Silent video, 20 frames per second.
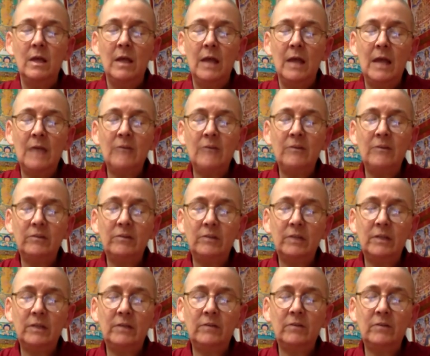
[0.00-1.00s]

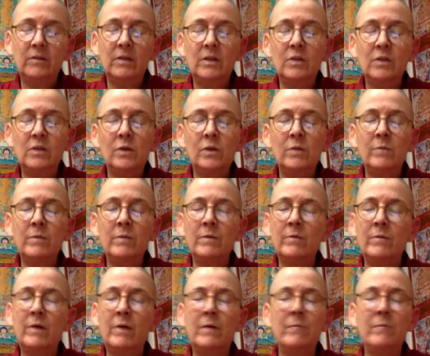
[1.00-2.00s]
endlessly, so that you can be of
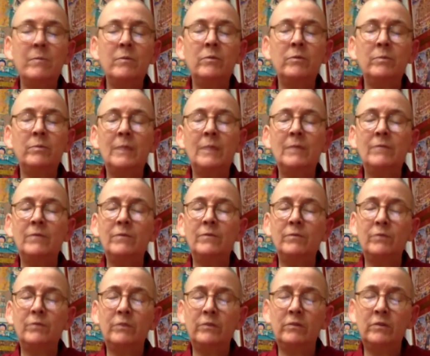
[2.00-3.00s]
utmost benefit
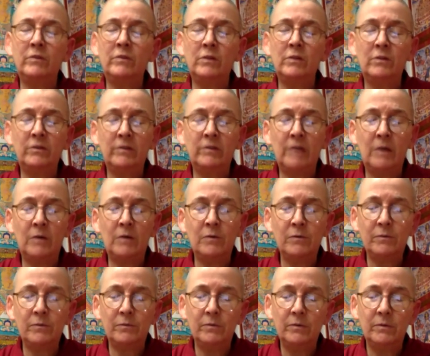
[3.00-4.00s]
first to yourself,